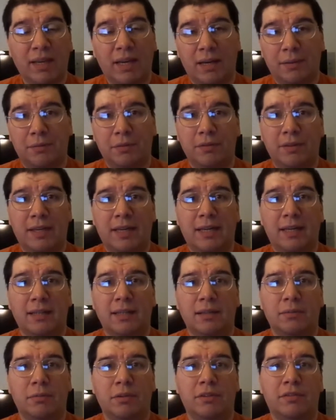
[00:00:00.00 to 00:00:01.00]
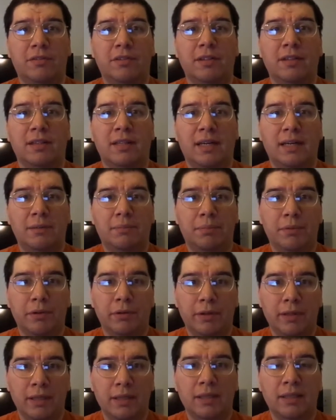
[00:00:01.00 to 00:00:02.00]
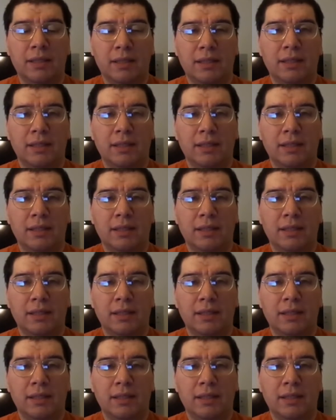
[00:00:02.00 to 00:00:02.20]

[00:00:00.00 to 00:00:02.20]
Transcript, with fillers: After that, he went to the library